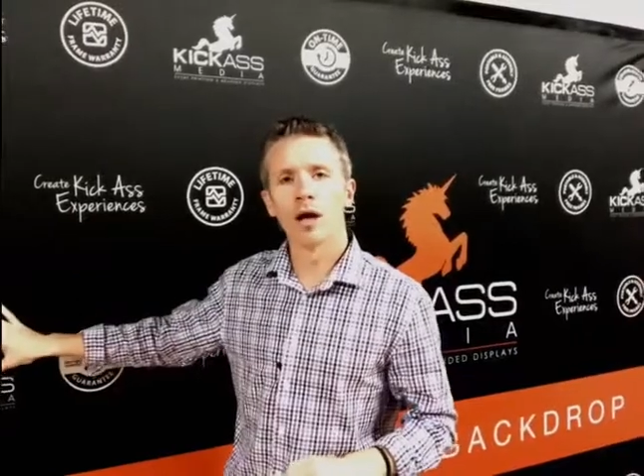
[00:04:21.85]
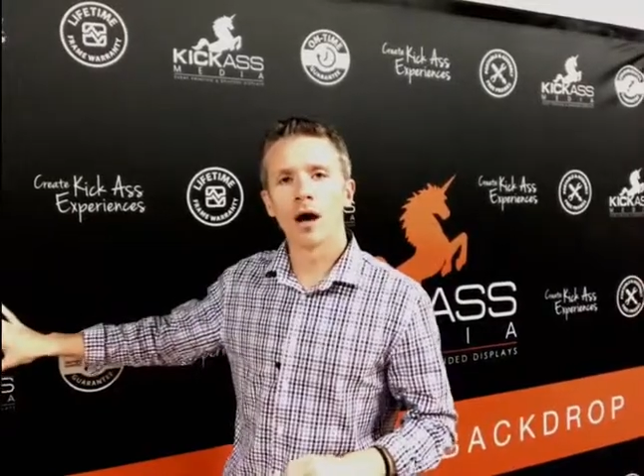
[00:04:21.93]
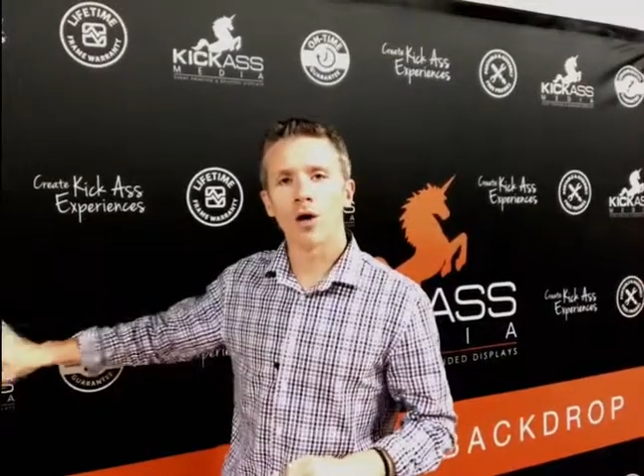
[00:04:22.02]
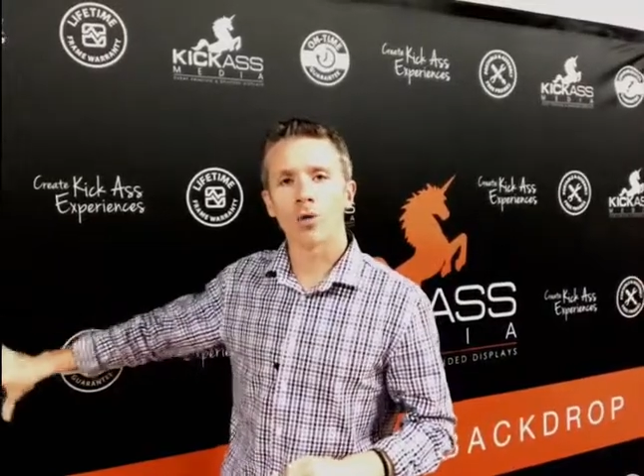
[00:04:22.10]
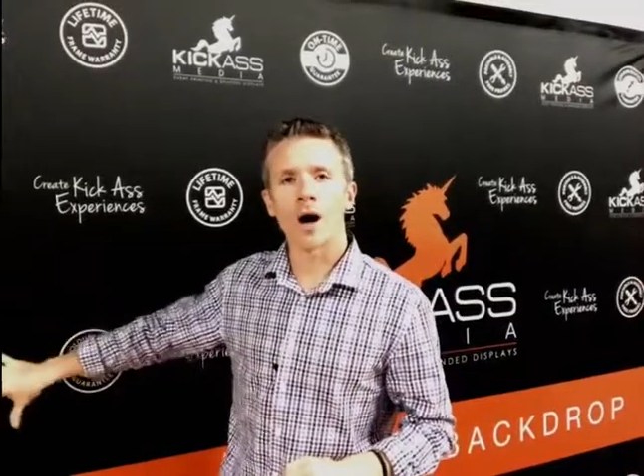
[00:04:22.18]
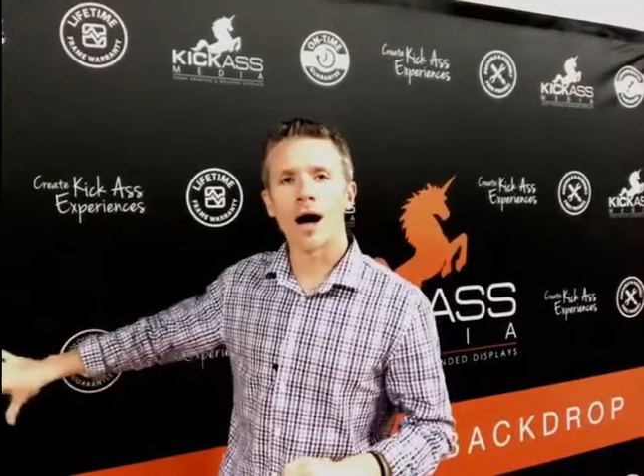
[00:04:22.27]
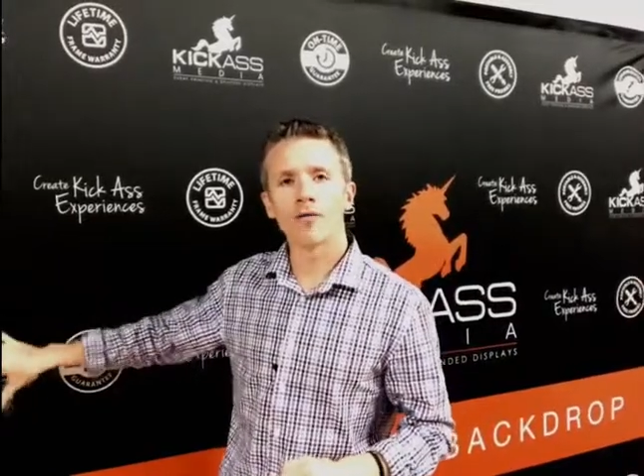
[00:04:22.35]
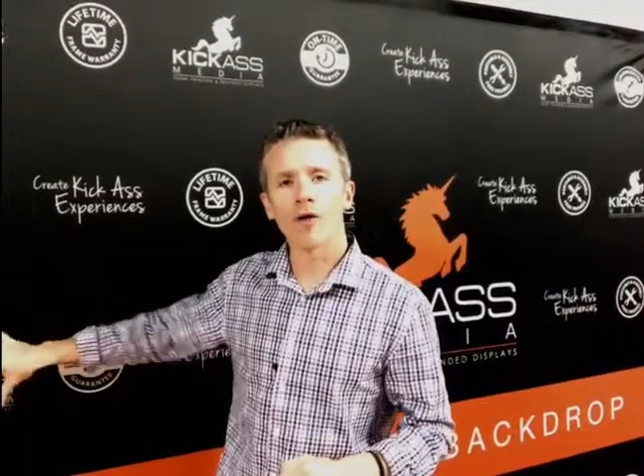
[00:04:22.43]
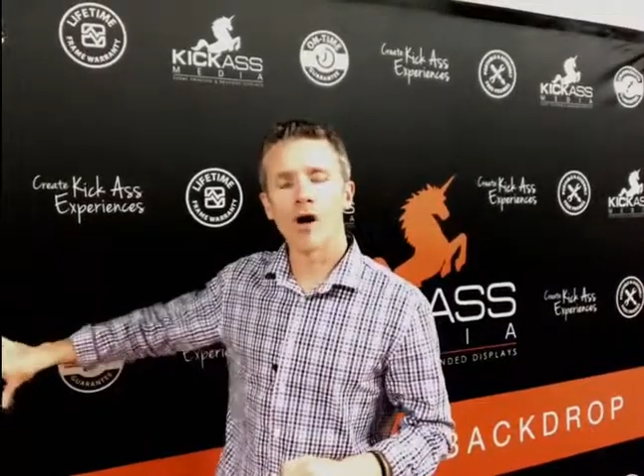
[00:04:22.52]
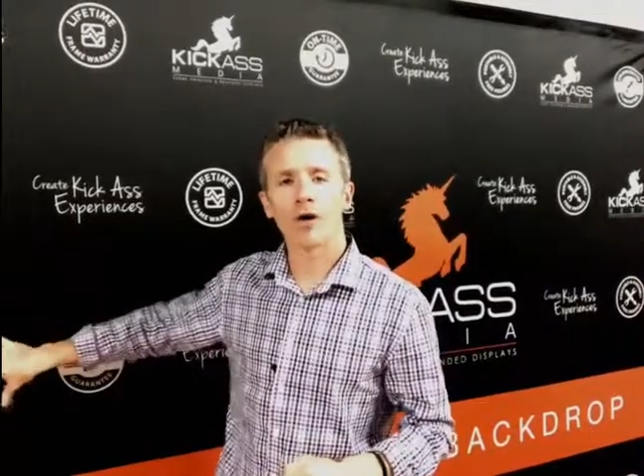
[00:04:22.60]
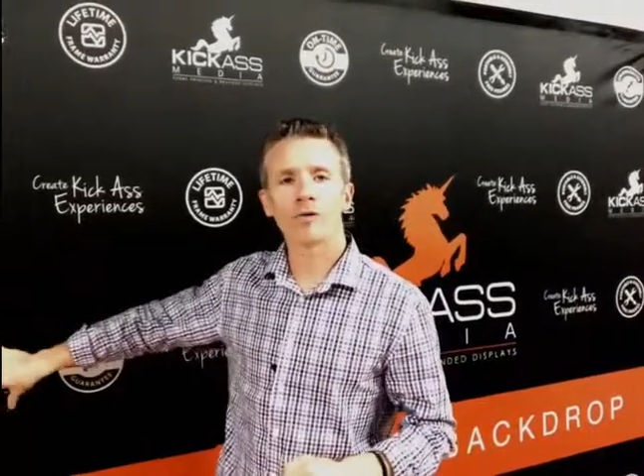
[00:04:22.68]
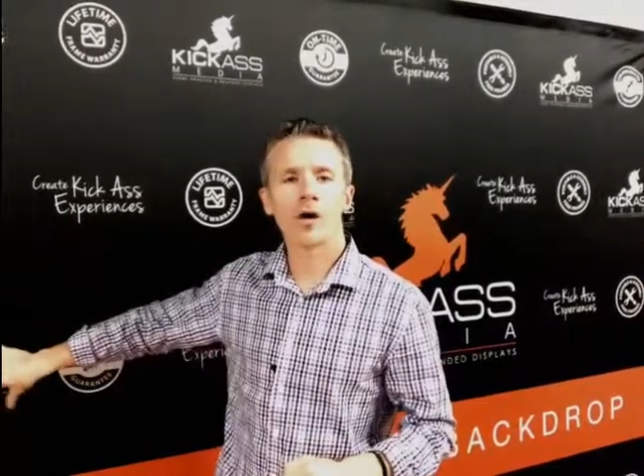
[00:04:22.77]
arrive
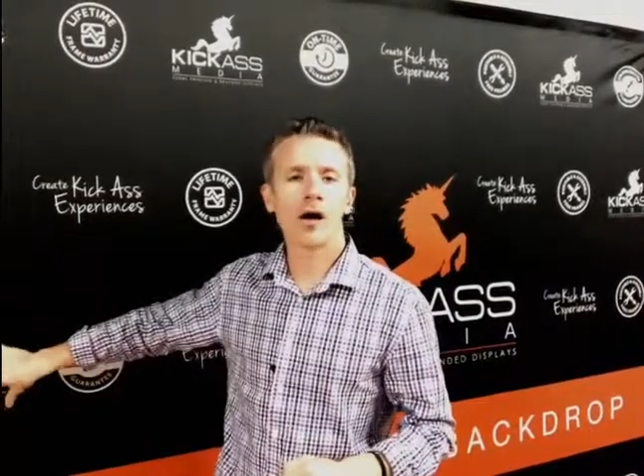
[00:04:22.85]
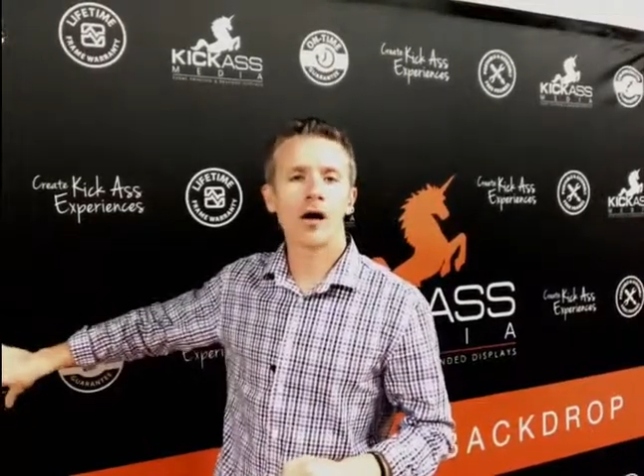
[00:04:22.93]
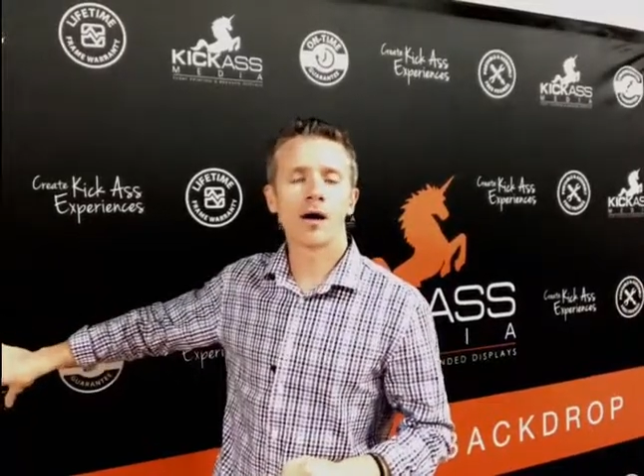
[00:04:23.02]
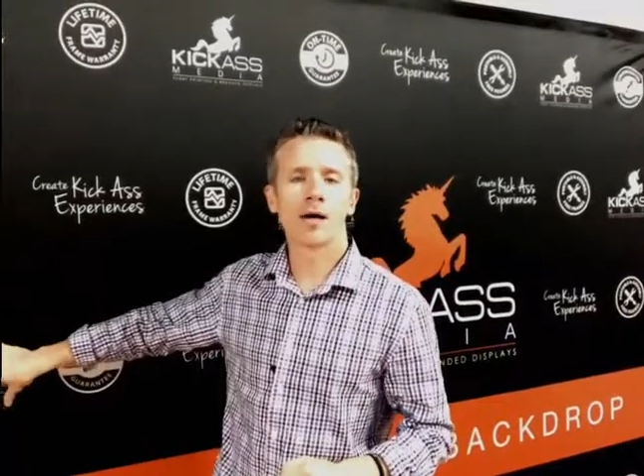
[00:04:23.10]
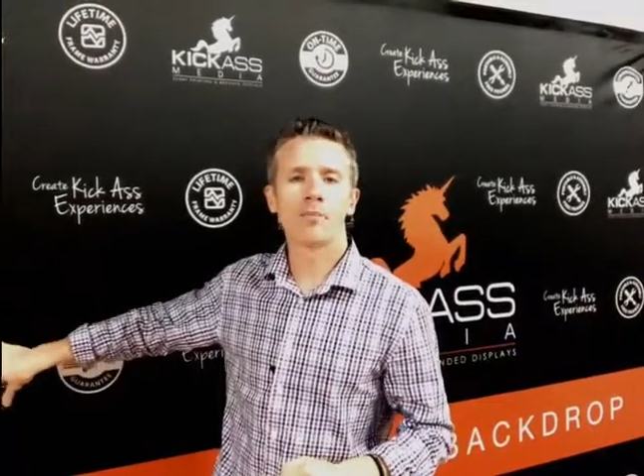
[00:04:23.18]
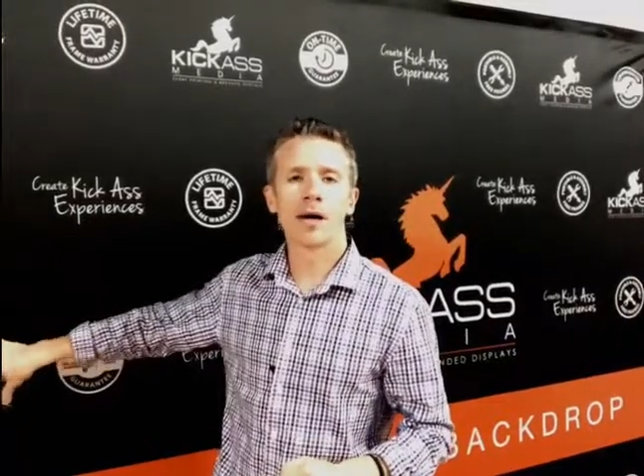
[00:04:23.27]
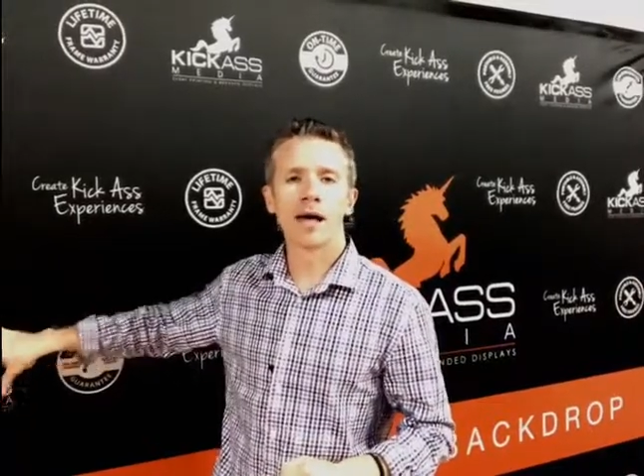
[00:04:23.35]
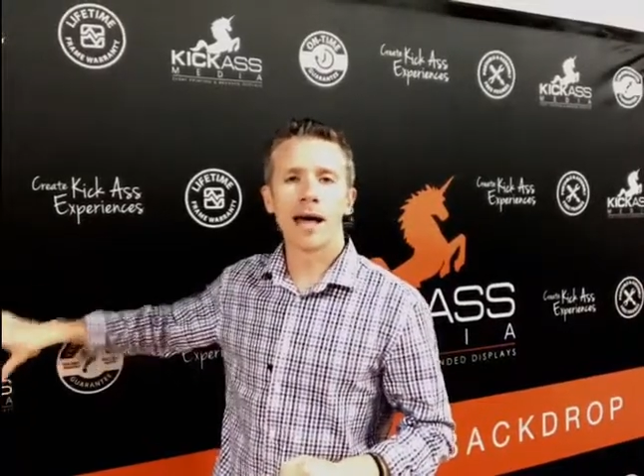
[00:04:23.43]
on time